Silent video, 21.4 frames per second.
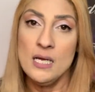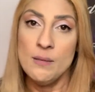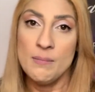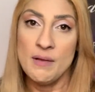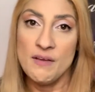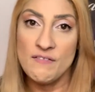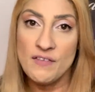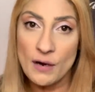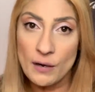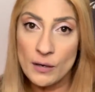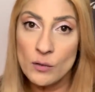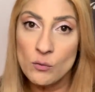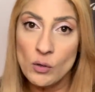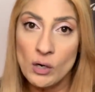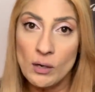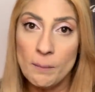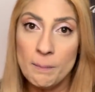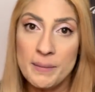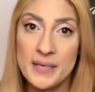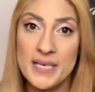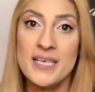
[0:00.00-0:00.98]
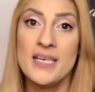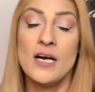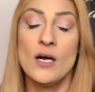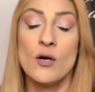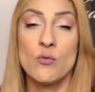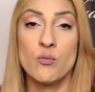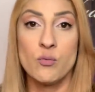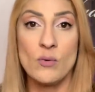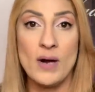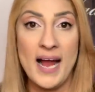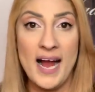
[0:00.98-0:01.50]
may very well be
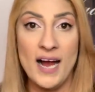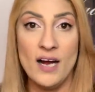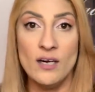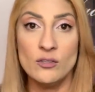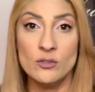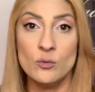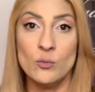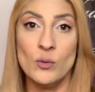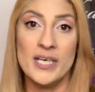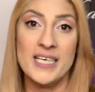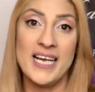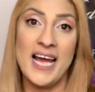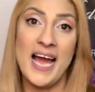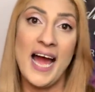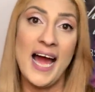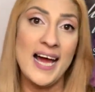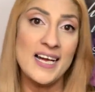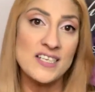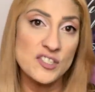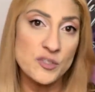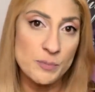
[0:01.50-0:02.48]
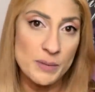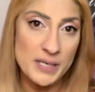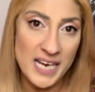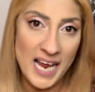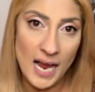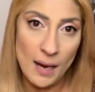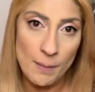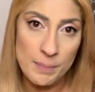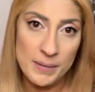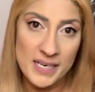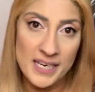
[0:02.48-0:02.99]
around what has been
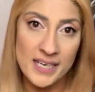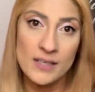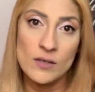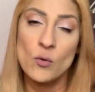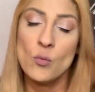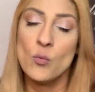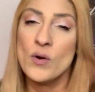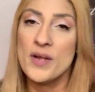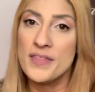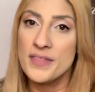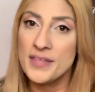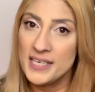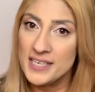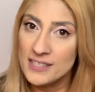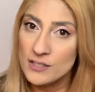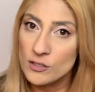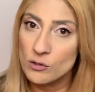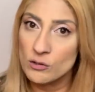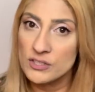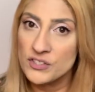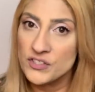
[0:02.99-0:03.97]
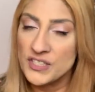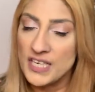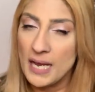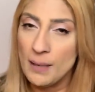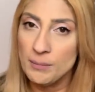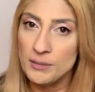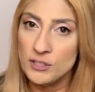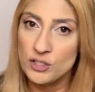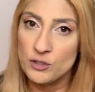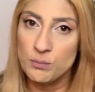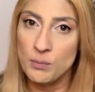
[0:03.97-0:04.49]
happening within your
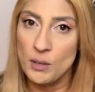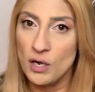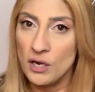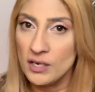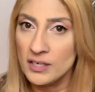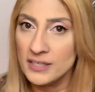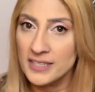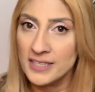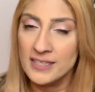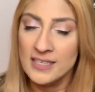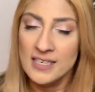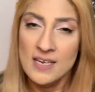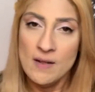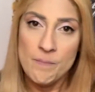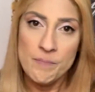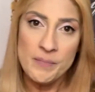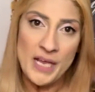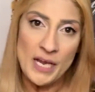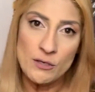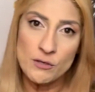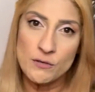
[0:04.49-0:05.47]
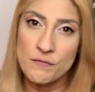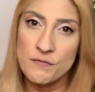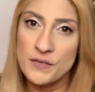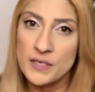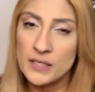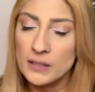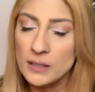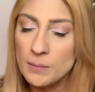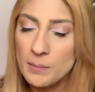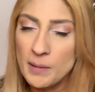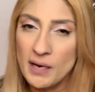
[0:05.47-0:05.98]
established bond and how you
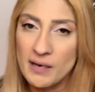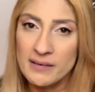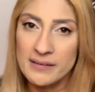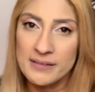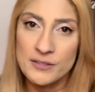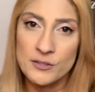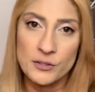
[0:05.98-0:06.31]
feel about it.